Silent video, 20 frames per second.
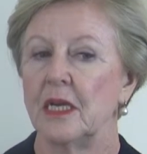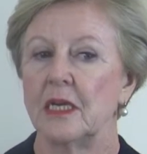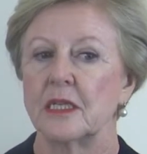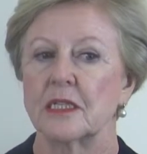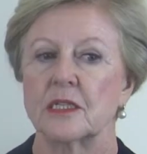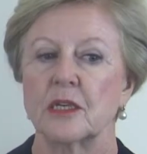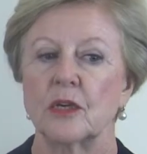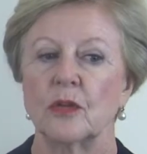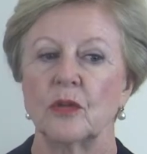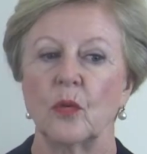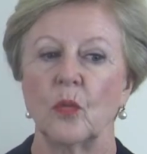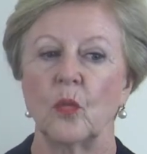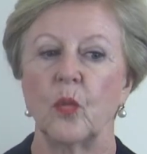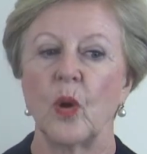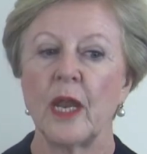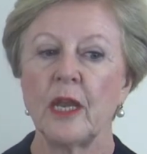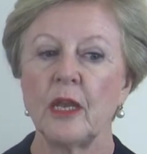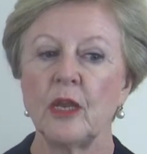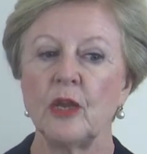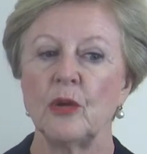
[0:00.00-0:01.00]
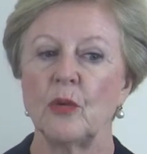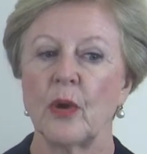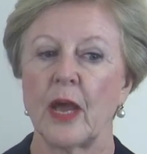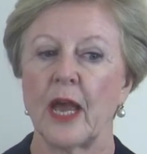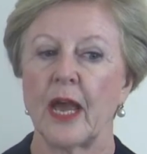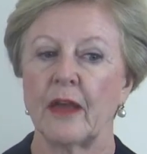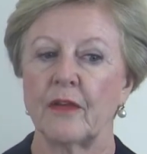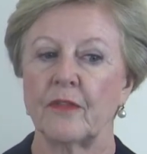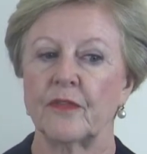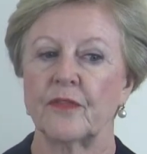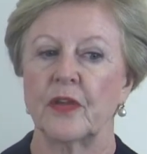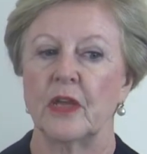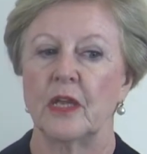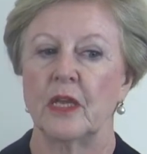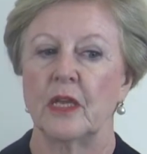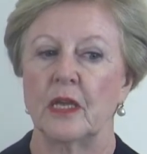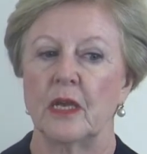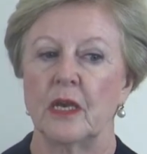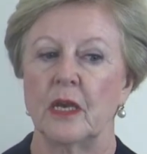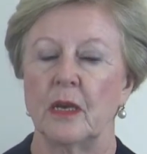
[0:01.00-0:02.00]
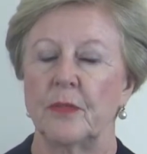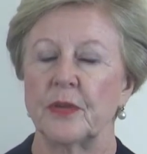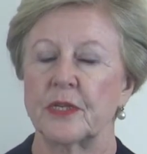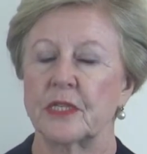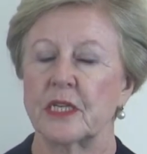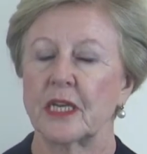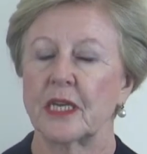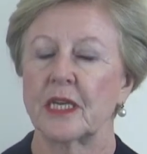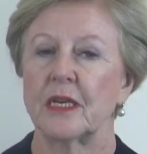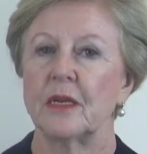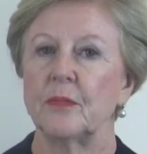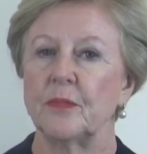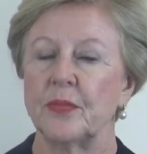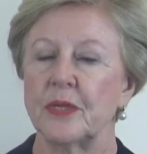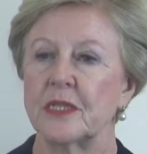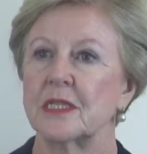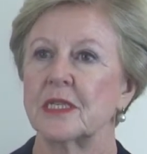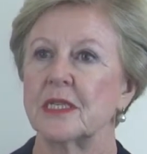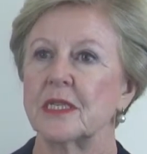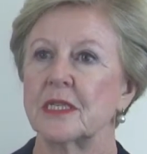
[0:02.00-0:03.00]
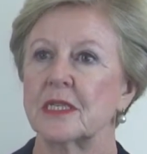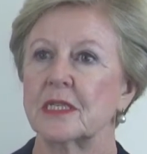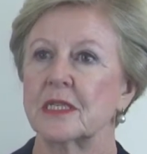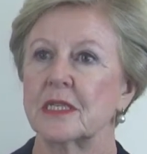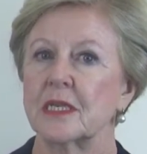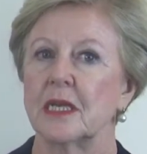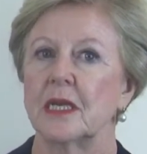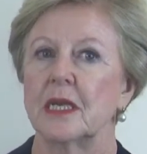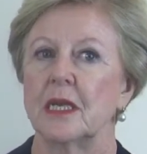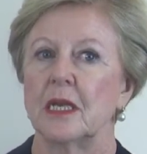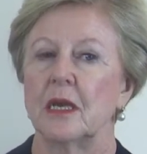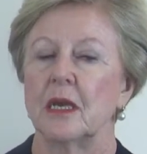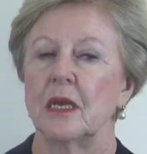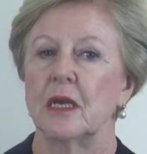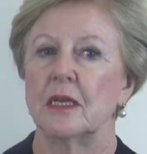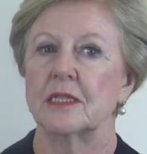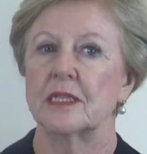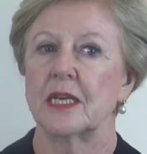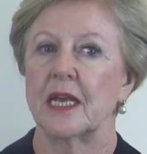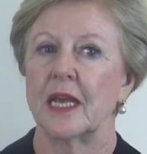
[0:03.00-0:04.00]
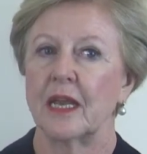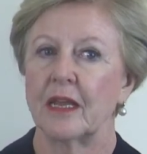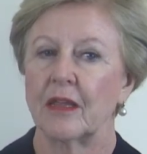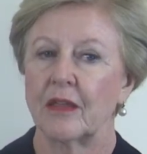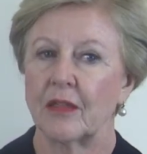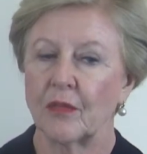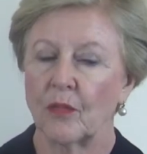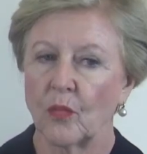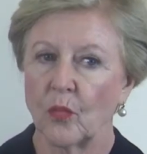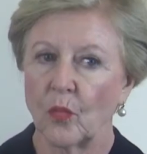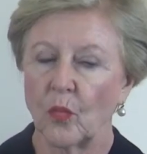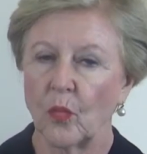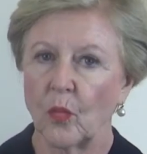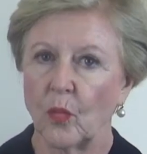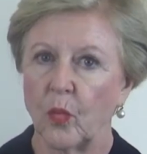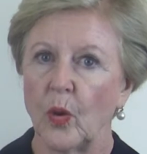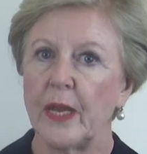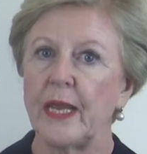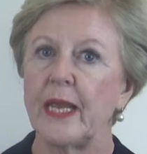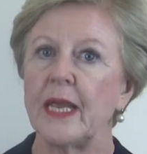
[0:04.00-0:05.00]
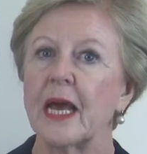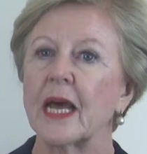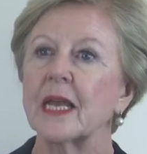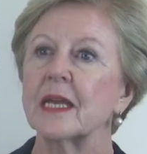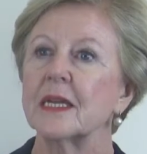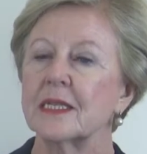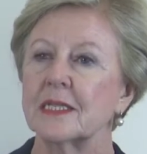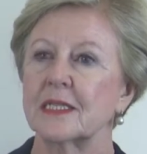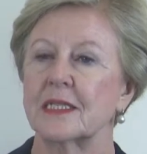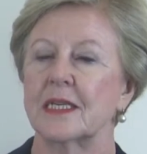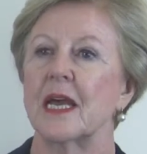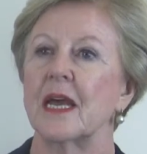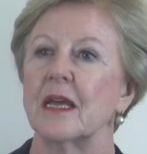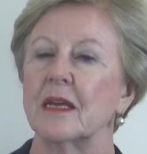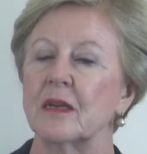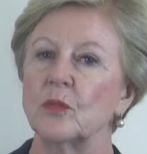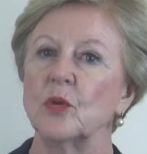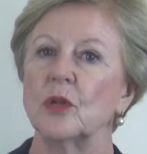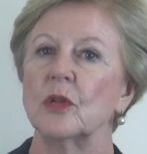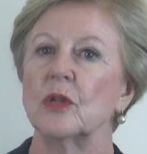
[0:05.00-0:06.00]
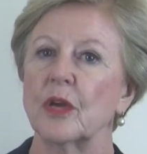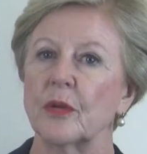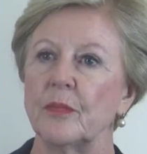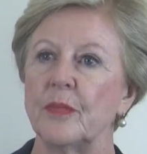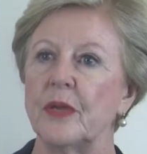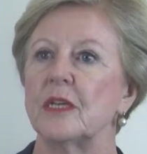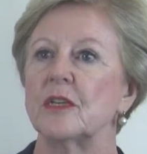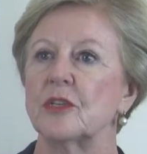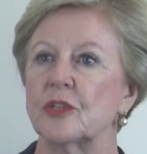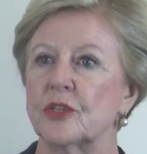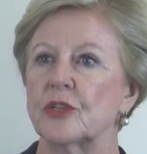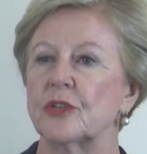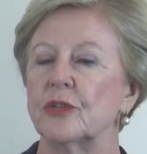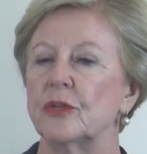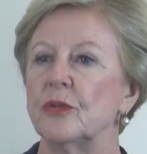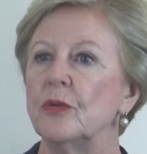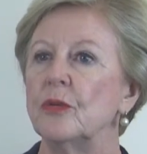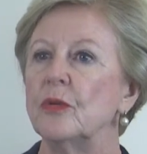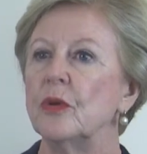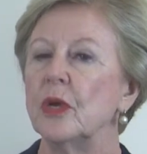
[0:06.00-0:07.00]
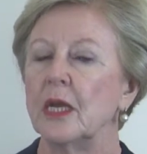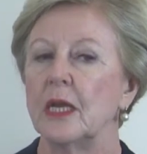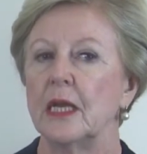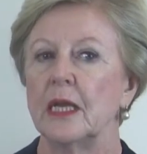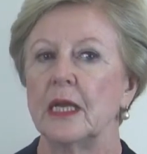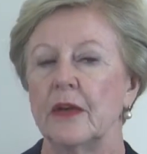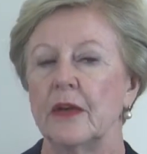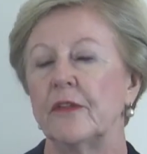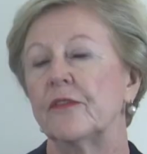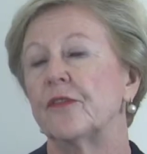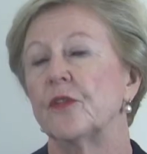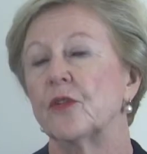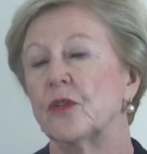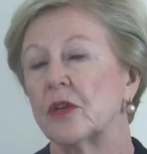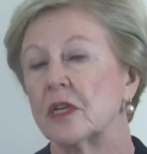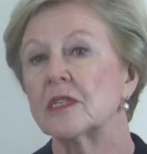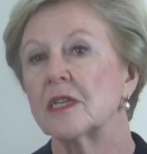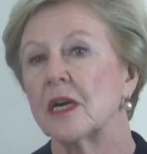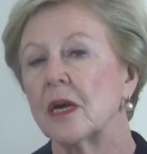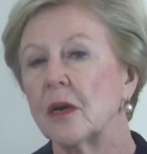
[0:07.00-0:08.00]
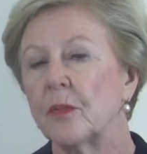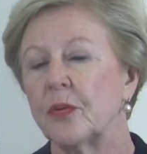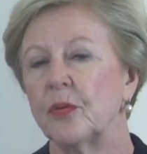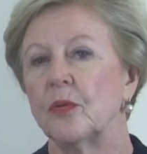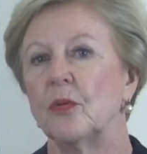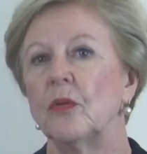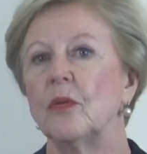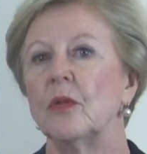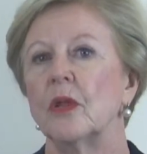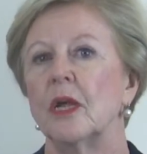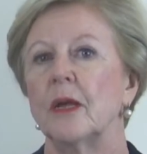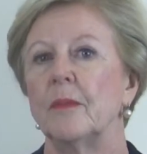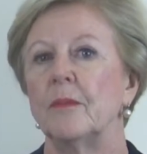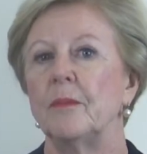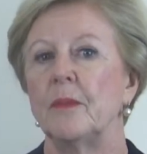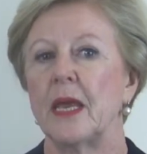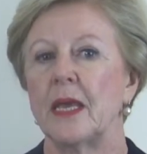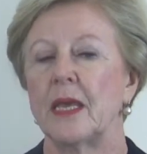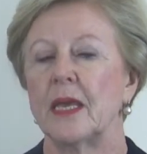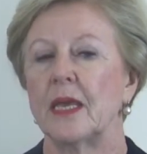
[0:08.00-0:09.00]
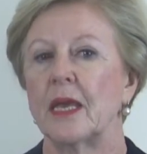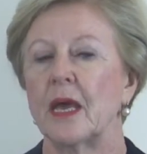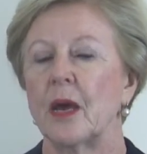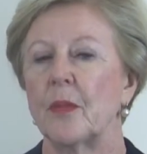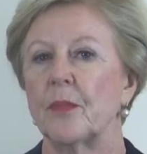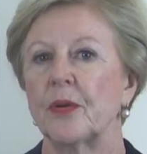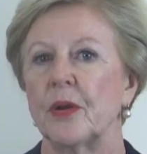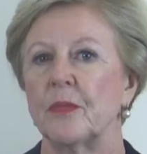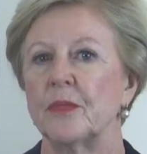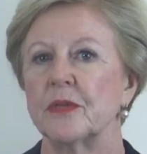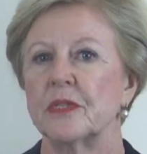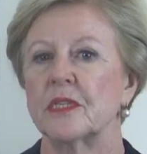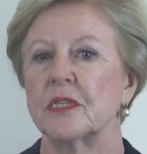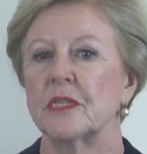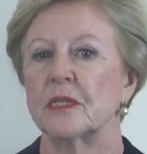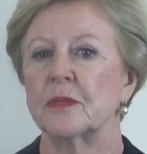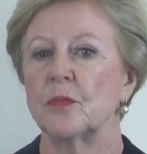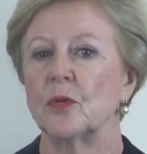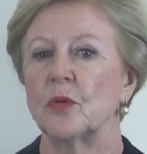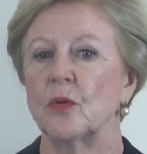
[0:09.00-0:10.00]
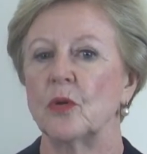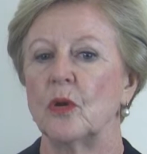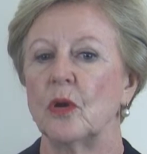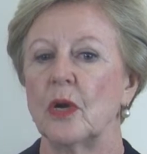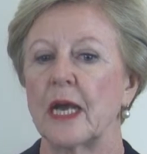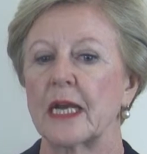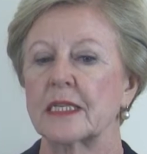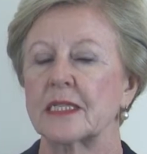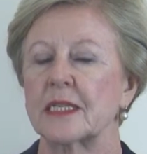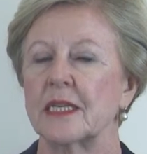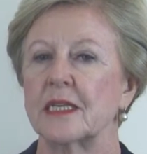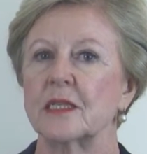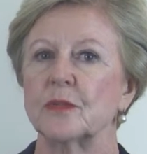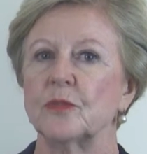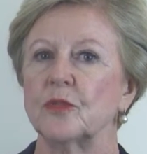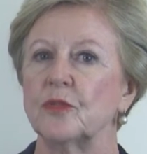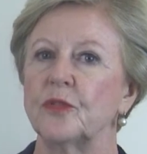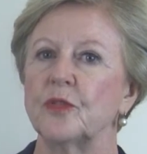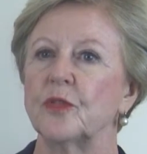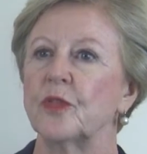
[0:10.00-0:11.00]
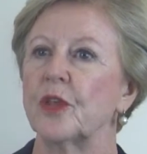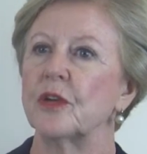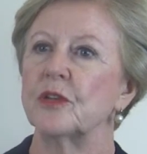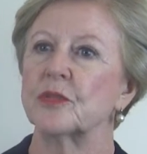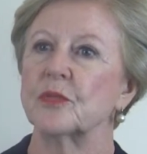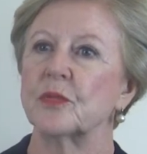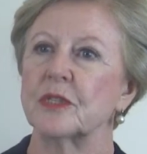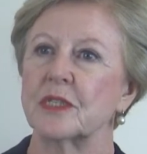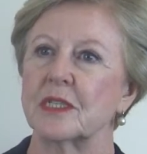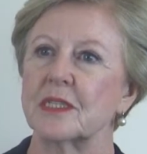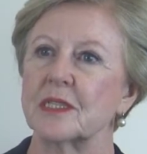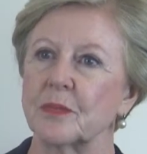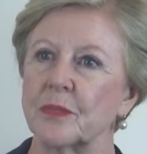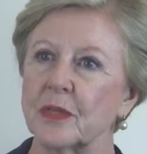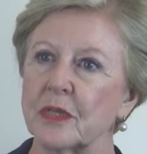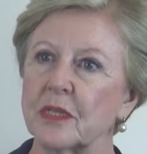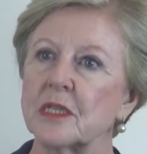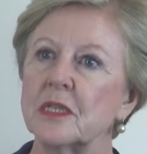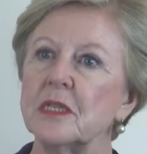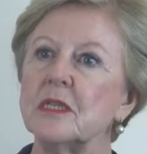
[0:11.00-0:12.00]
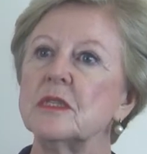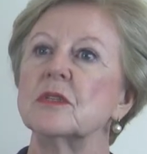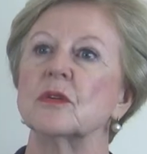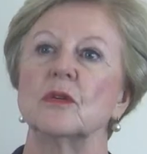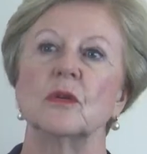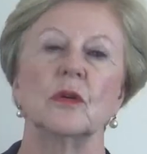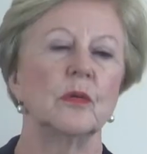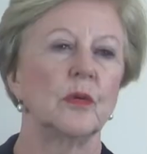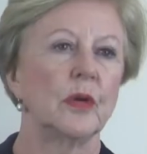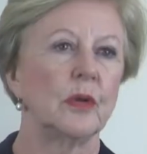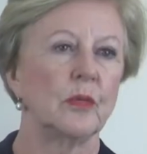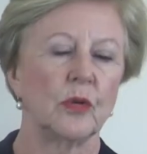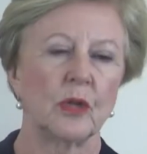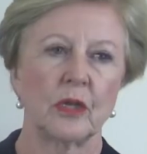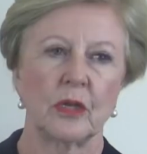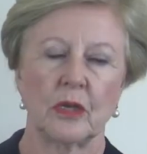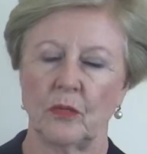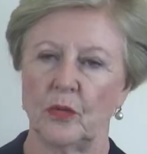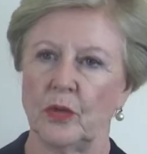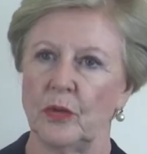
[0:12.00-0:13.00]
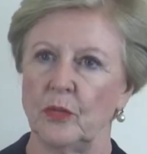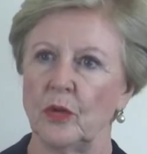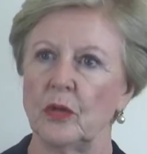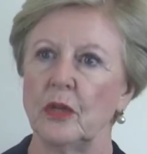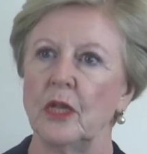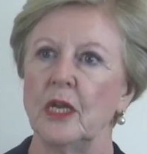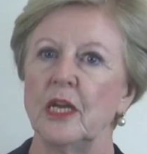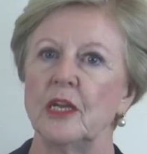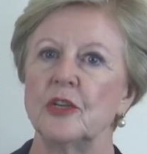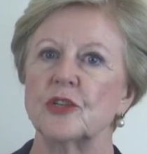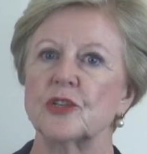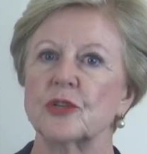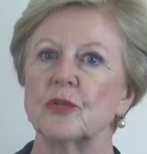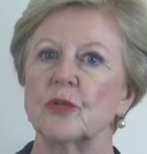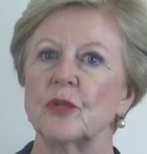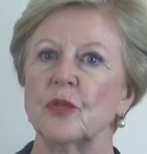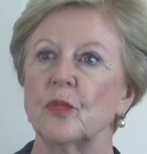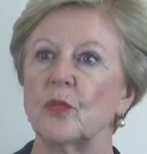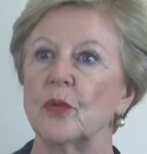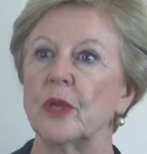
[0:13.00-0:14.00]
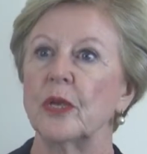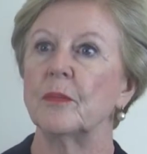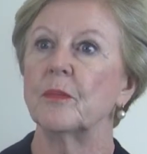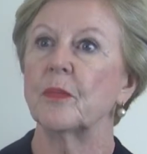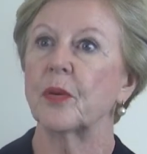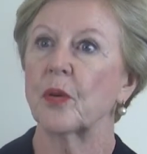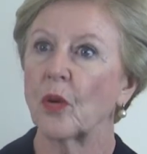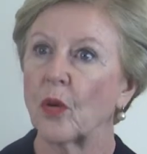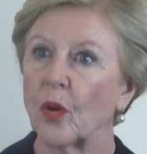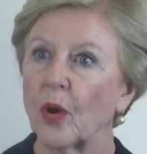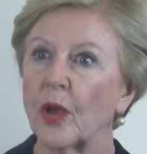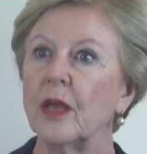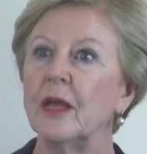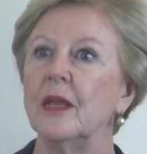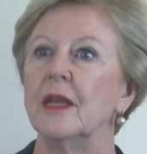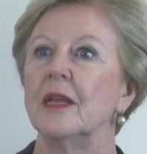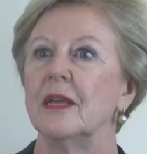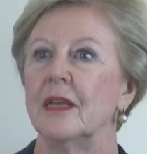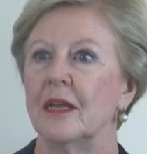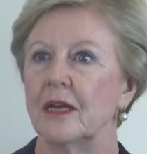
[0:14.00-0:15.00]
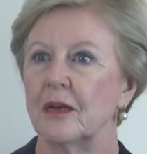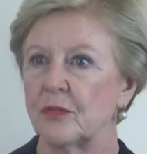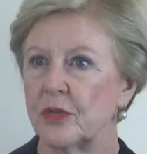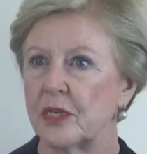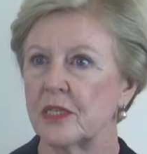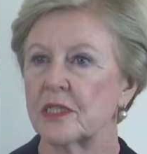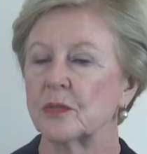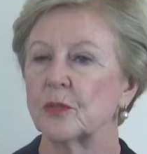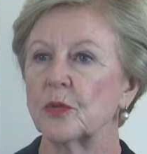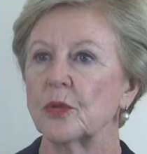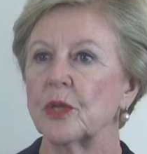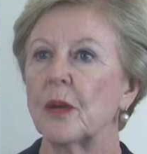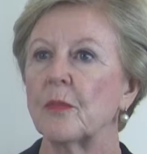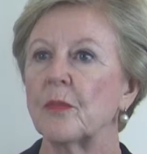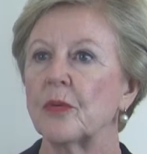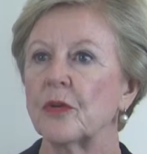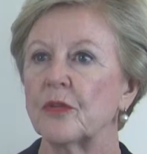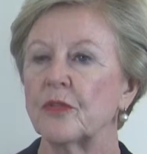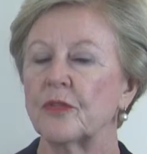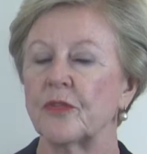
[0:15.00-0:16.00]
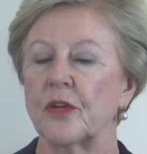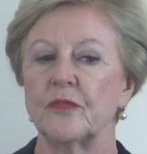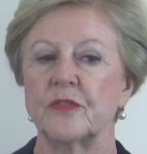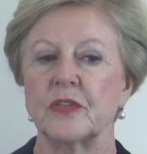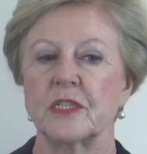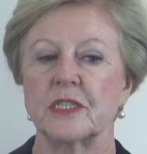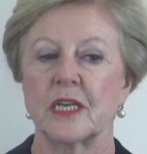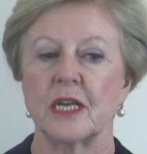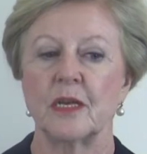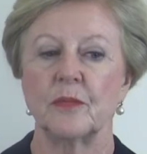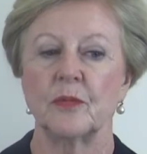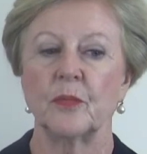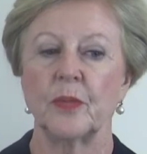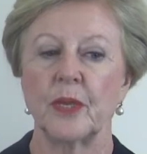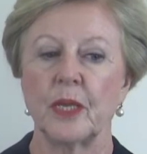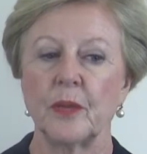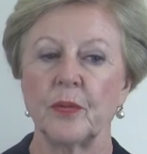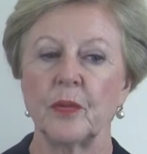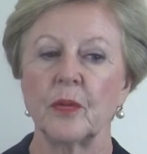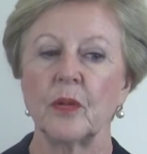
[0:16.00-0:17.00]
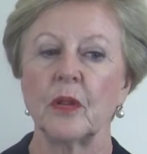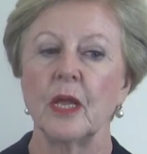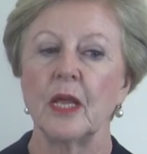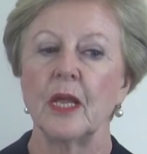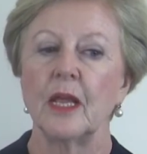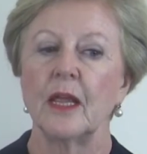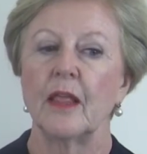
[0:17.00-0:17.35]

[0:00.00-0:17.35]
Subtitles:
So that when you have a particular business saying, we understand and will commit to, for example, making our premises more accessible for those with disabilities, or we will ensure that we employ a reasonable number of disabled people.